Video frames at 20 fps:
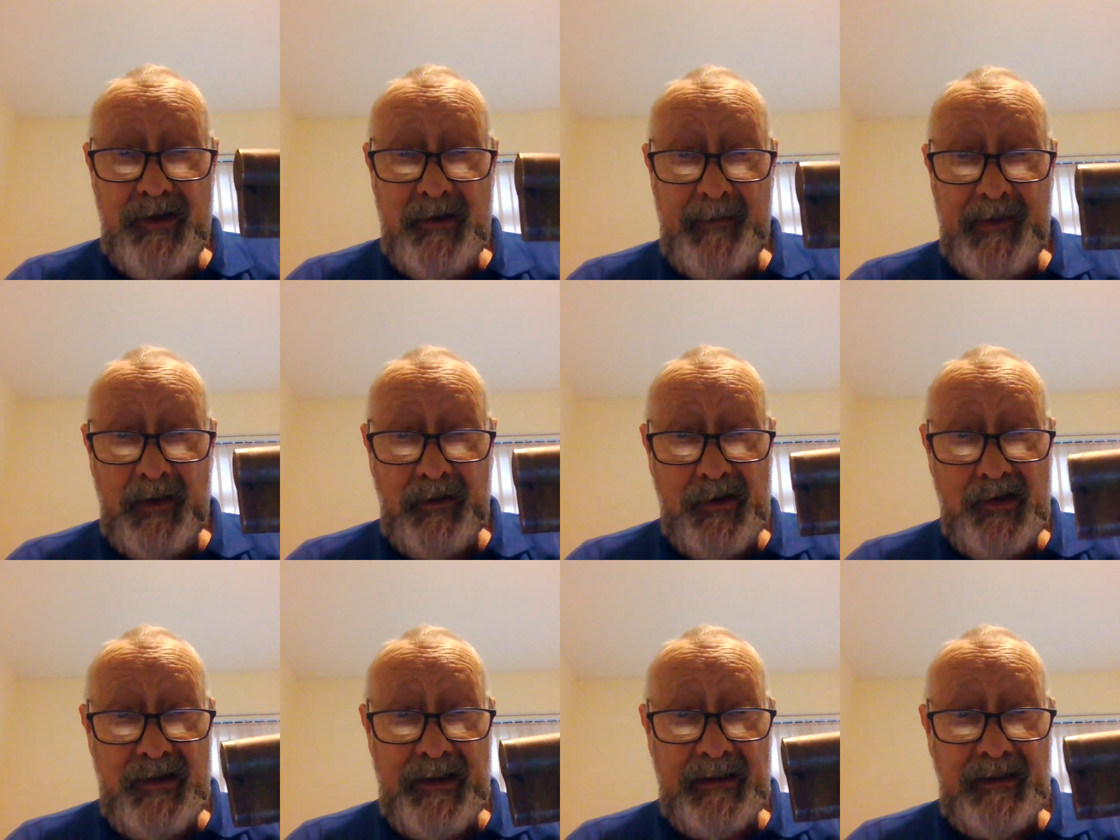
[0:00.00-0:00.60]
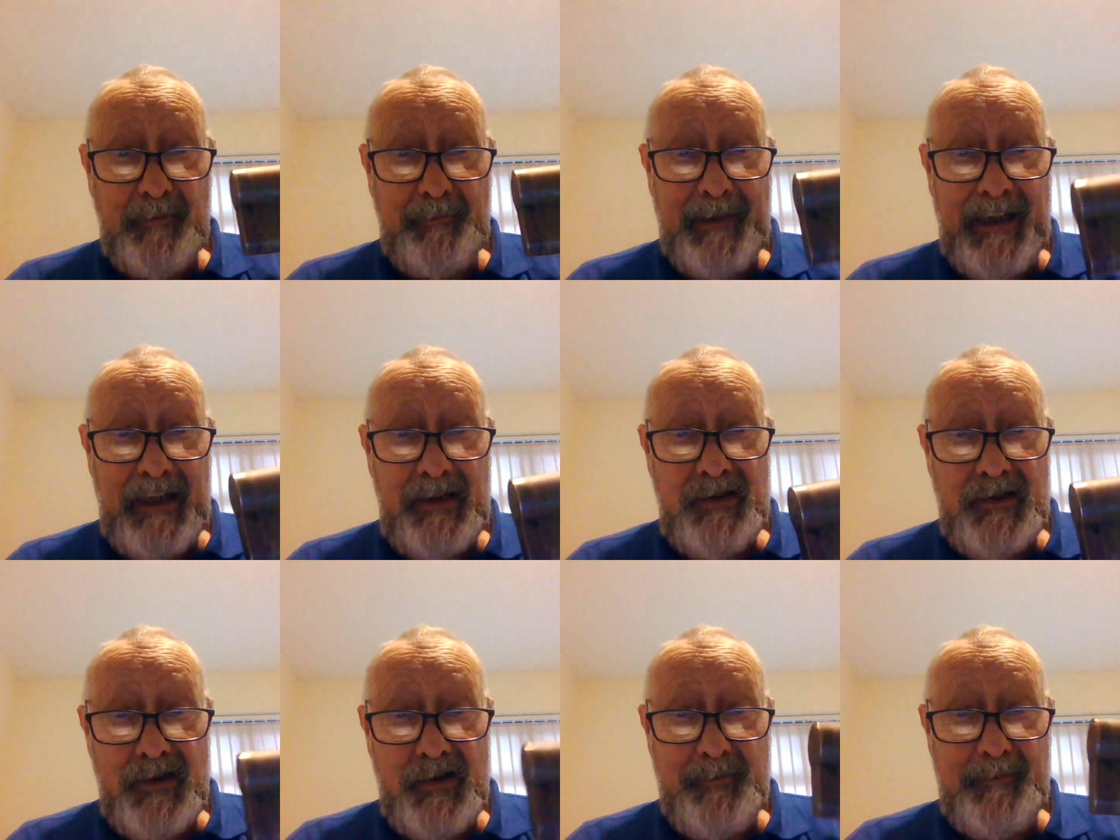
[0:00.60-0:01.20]
to be honest, in the
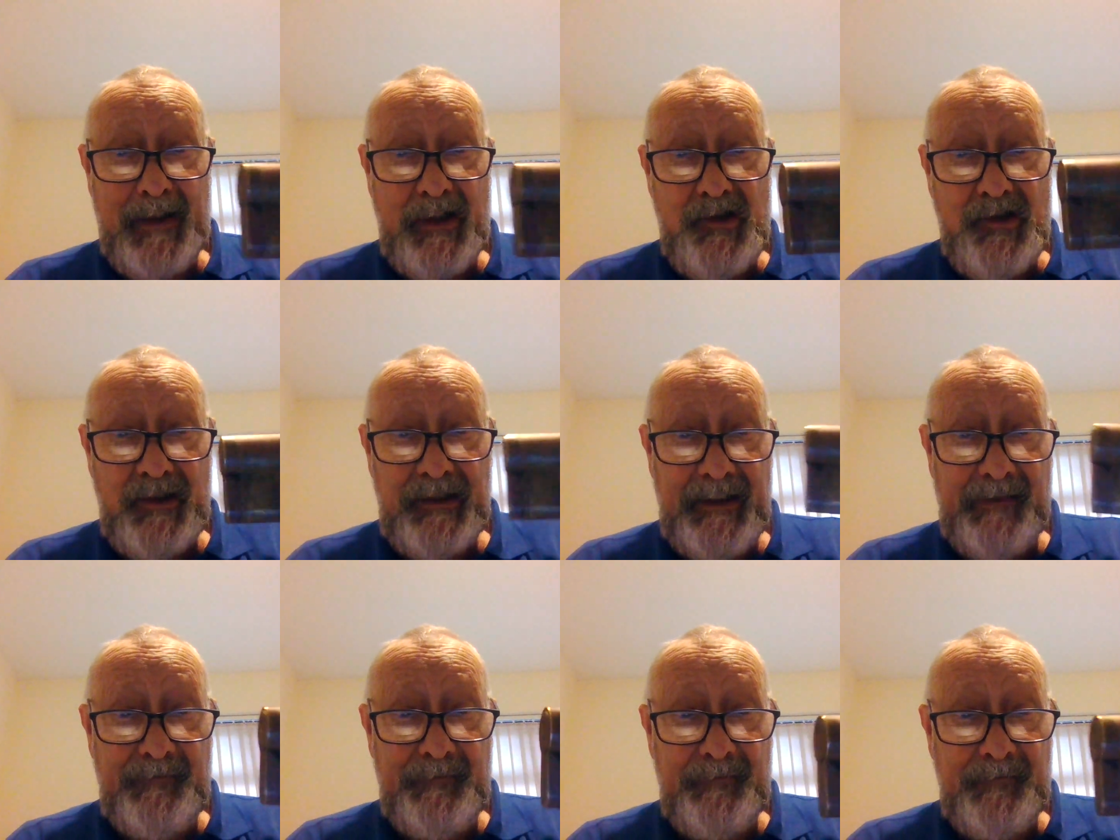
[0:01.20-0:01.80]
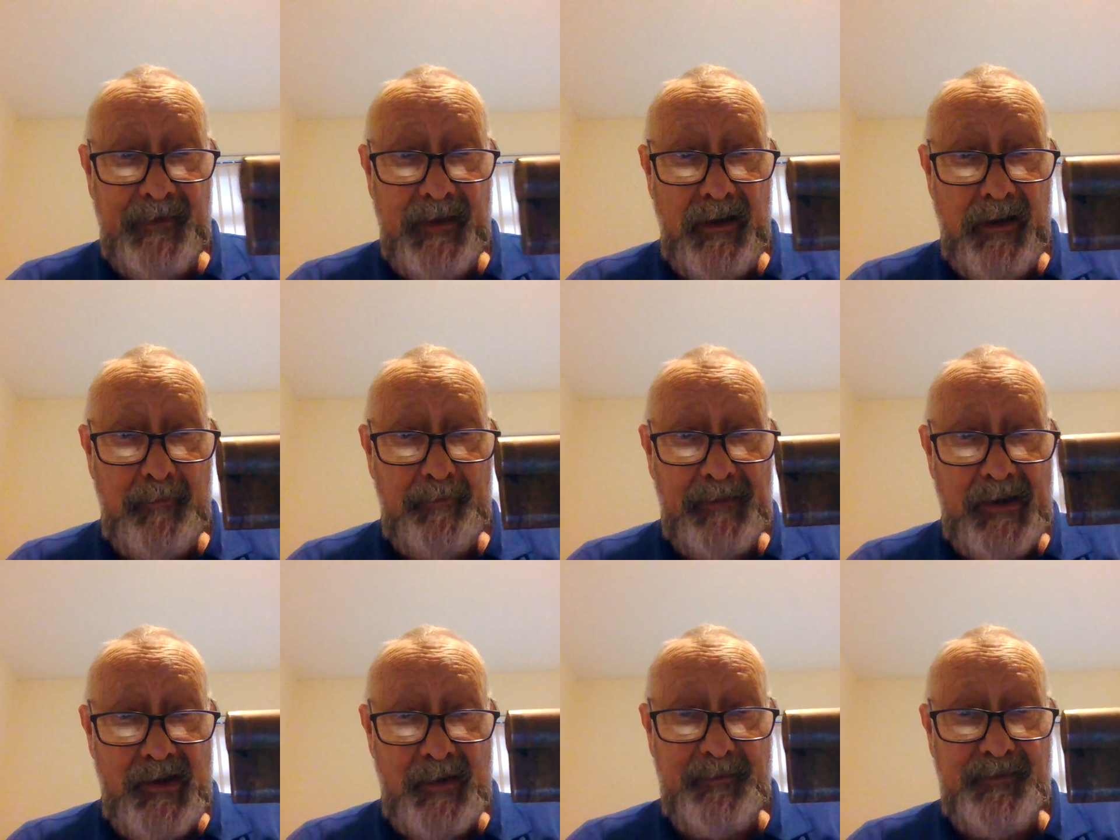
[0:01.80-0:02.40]
past, especially if
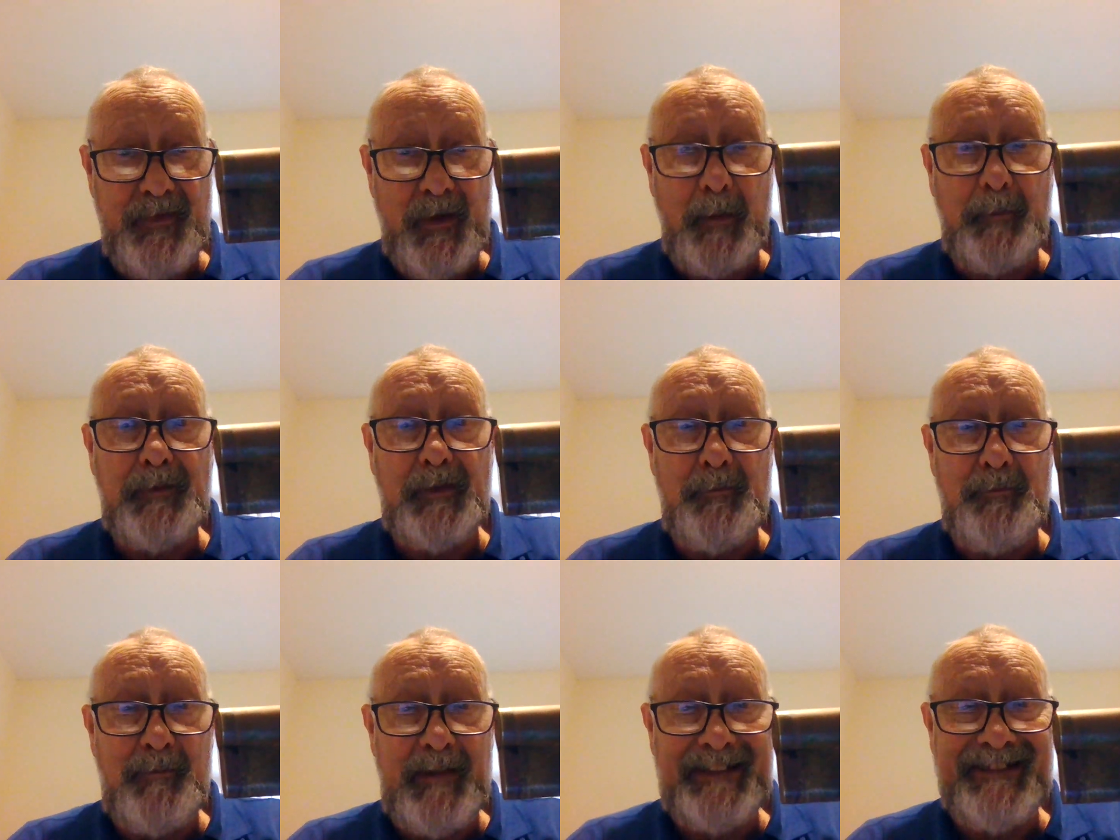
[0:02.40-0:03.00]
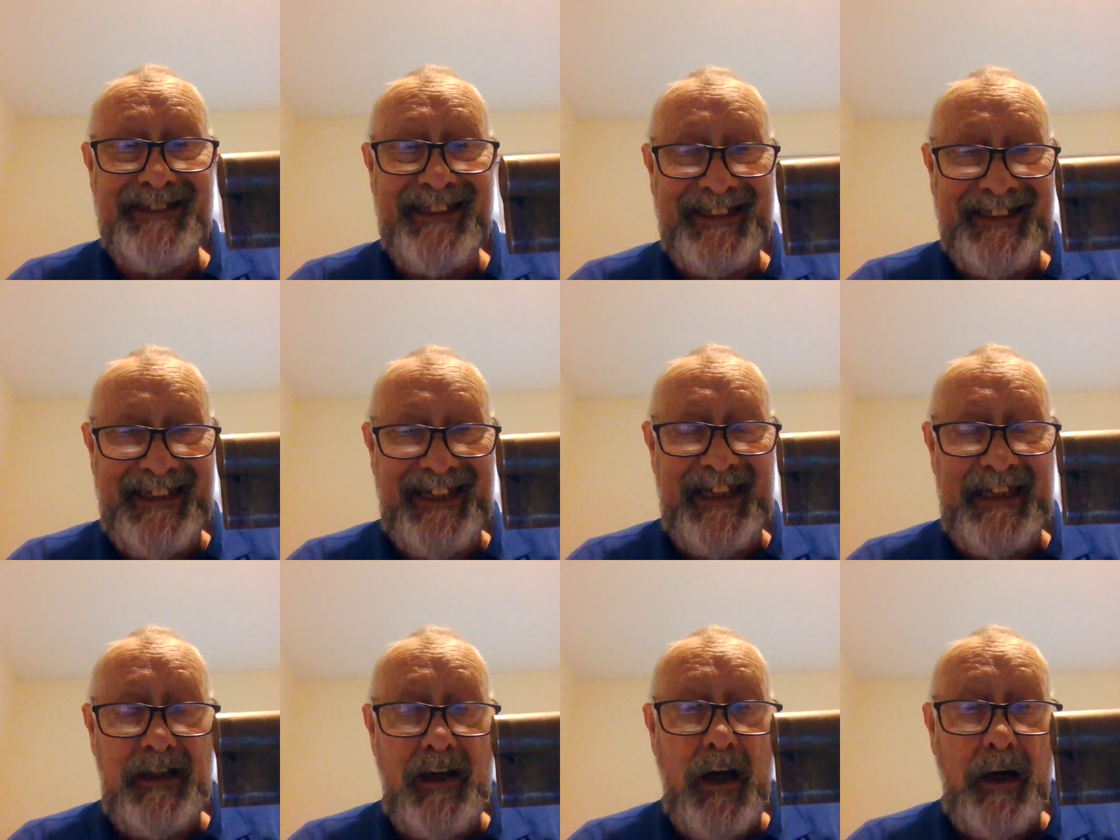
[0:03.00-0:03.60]
there's a problem with the
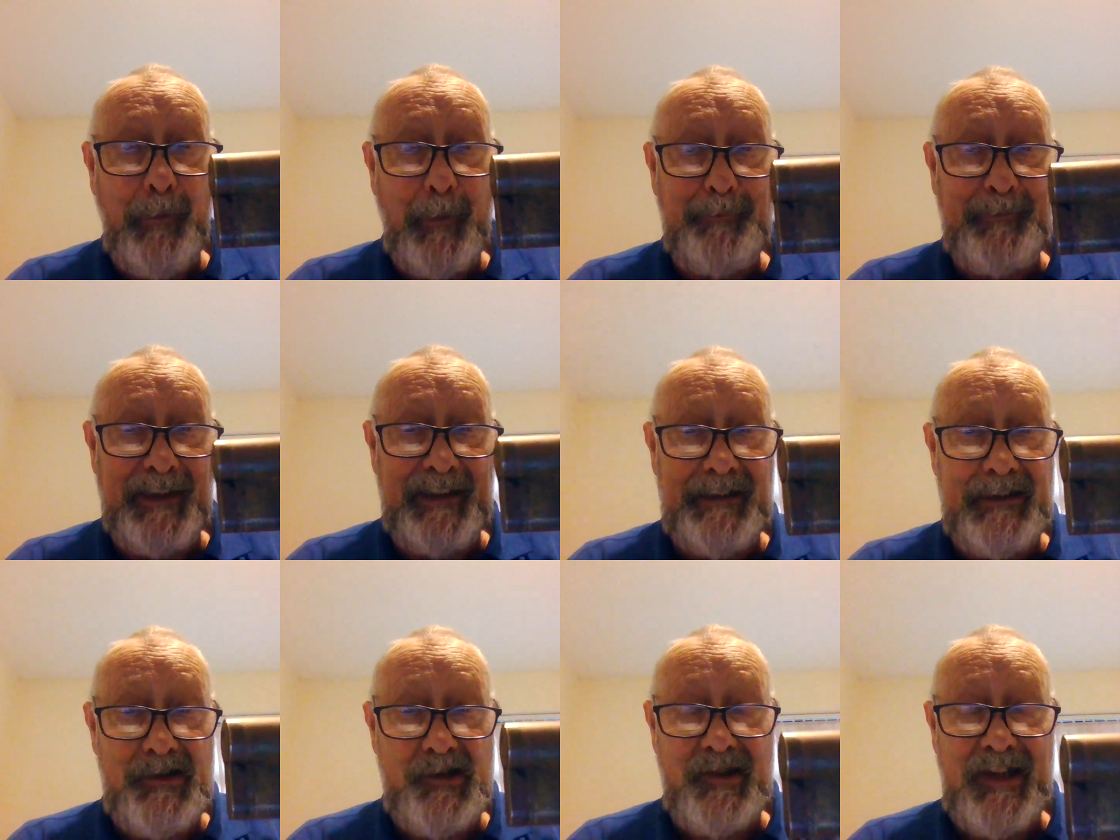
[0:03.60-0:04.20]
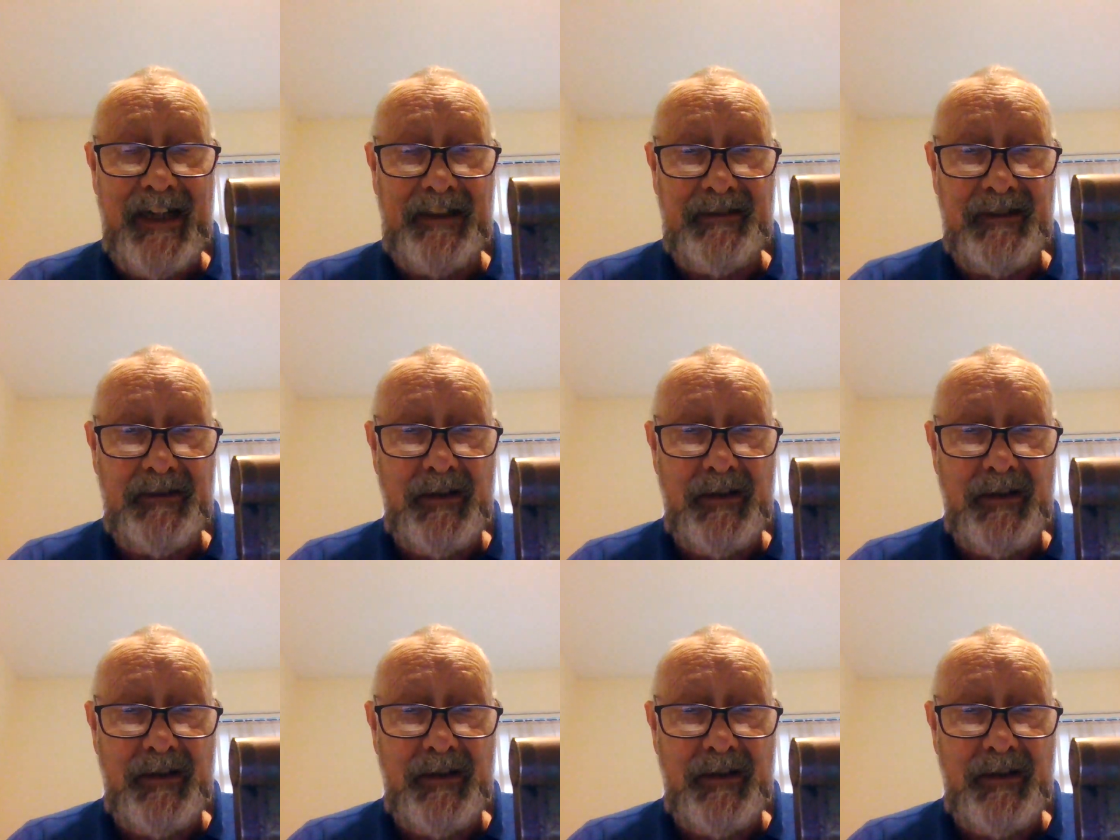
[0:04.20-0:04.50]
key or a pin inside the